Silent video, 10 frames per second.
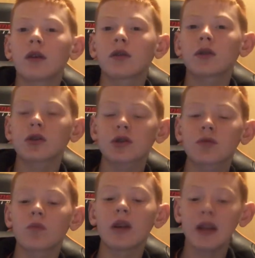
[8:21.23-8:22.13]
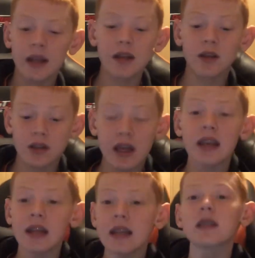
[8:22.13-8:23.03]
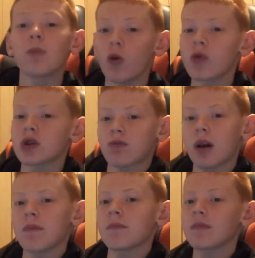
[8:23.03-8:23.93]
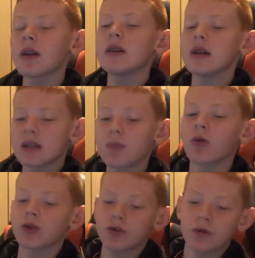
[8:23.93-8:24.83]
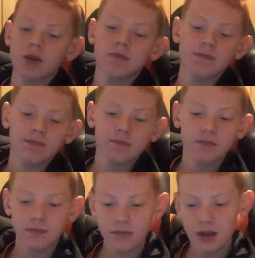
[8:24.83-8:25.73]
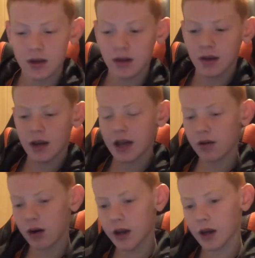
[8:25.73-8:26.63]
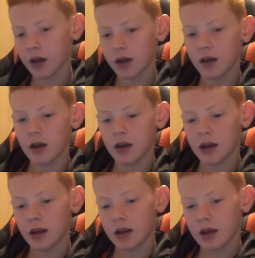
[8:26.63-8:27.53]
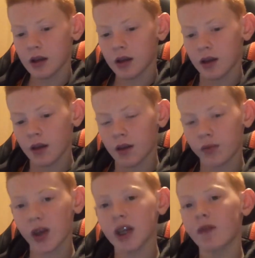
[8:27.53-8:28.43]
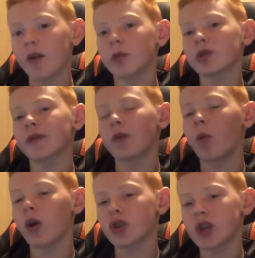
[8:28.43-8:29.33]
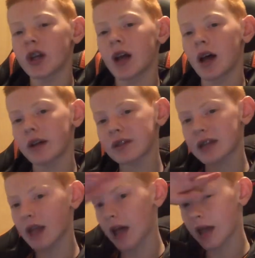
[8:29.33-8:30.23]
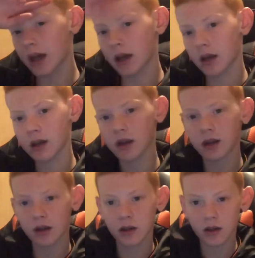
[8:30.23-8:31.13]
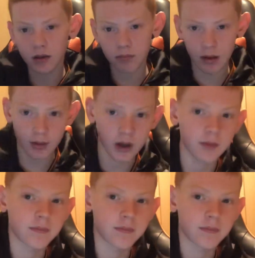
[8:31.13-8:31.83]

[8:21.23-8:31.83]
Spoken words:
Because they need to put this right. They need to put this right. Anyway, thank you very much for watching. I'll see you later. Bye-bye.